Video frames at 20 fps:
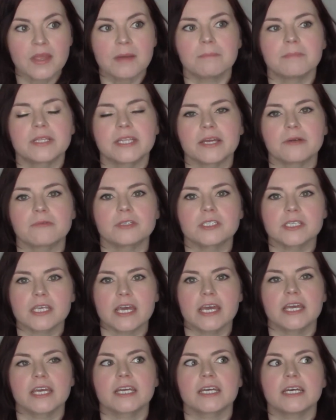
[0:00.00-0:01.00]
But they were
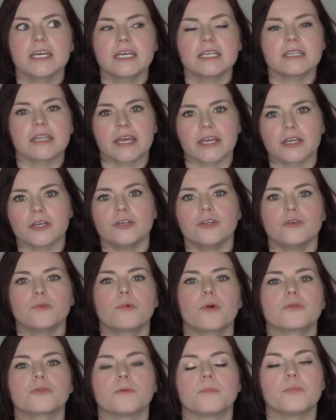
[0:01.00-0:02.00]
saying, like, you
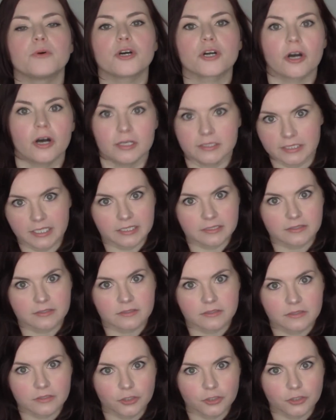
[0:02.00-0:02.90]
wrote the book on this.